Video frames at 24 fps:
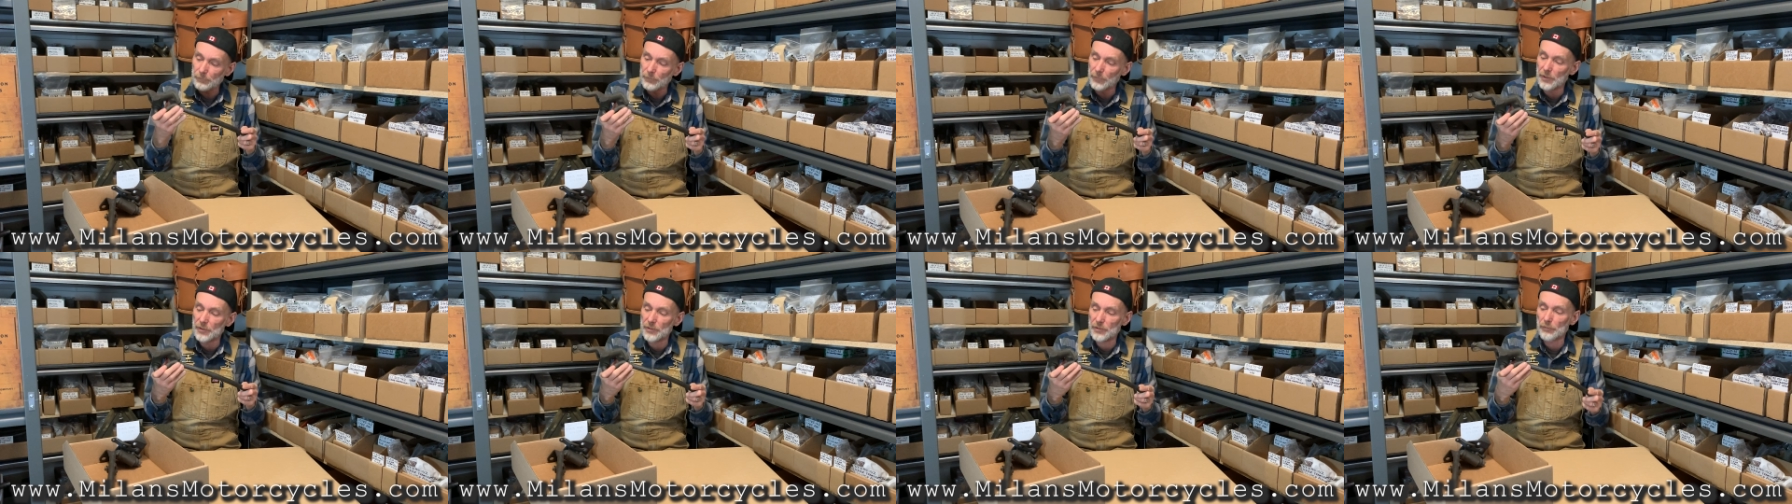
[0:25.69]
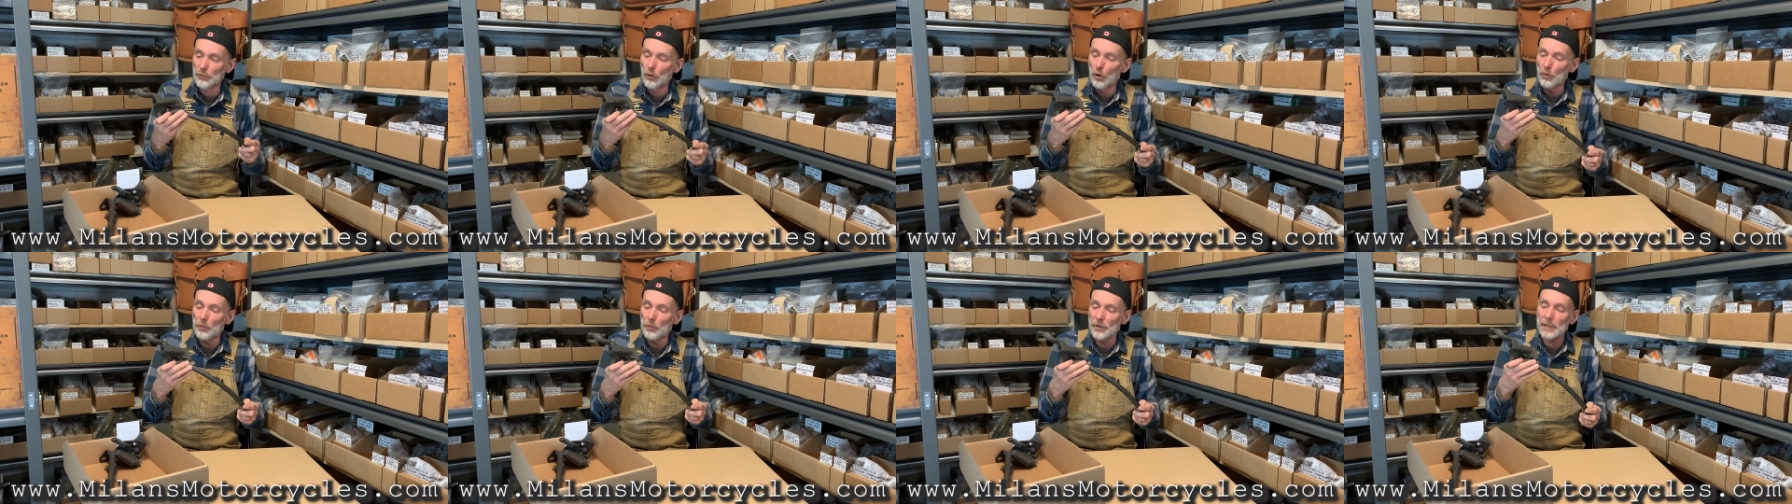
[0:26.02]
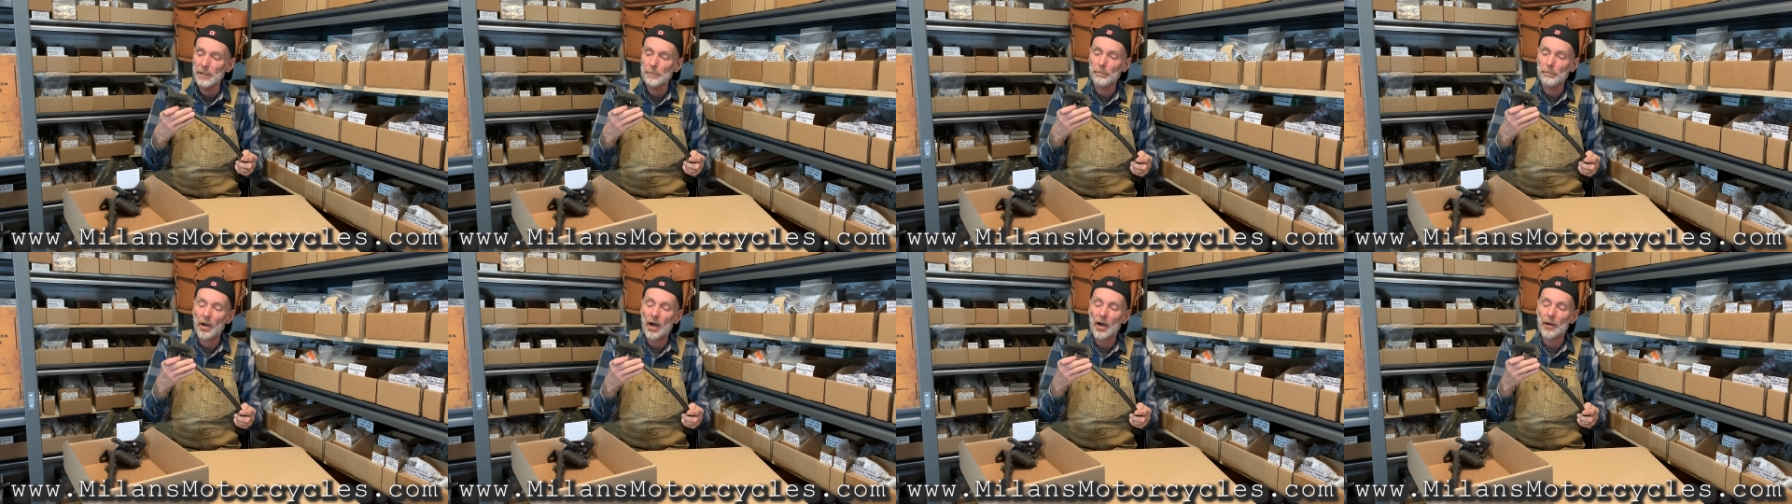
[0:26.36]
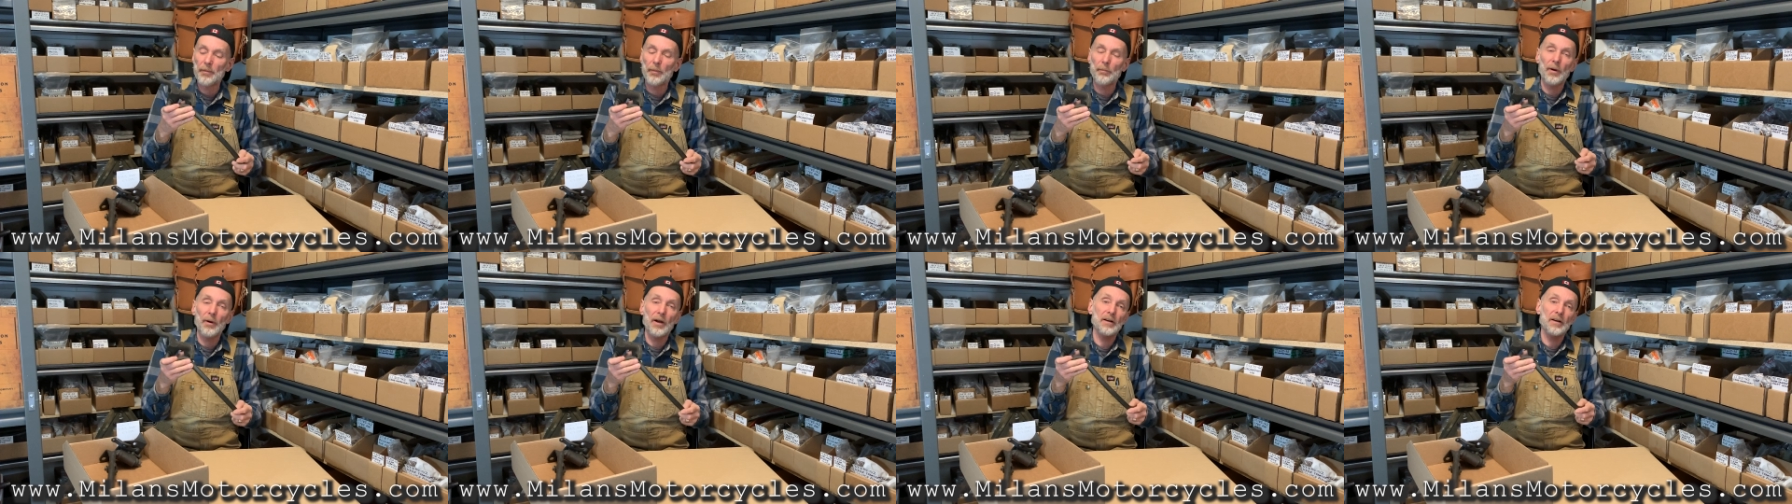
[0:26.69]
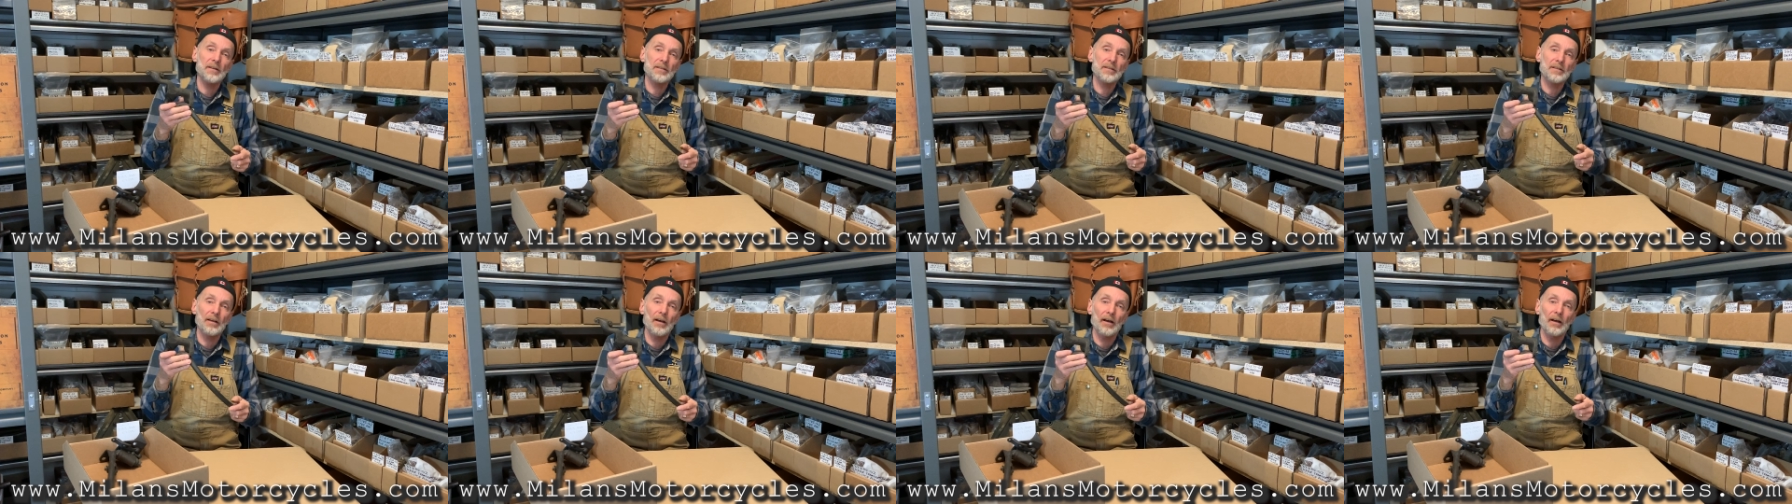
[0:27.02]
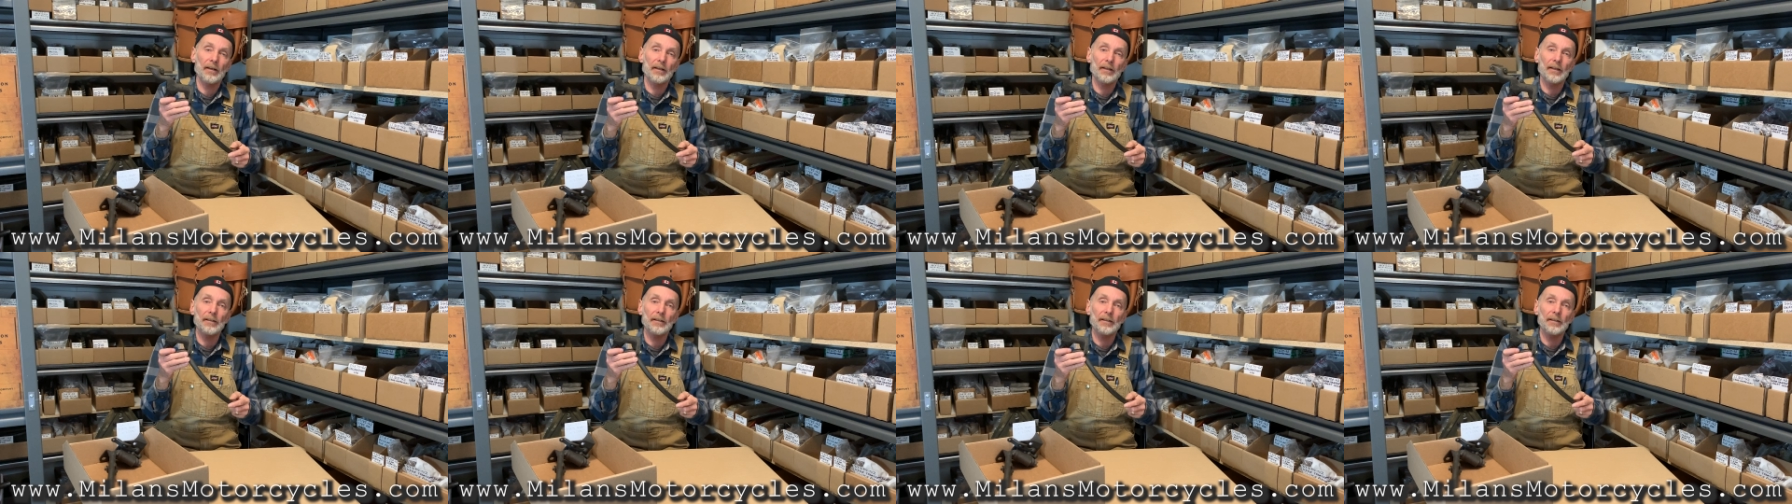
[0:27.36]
There's no repop parts on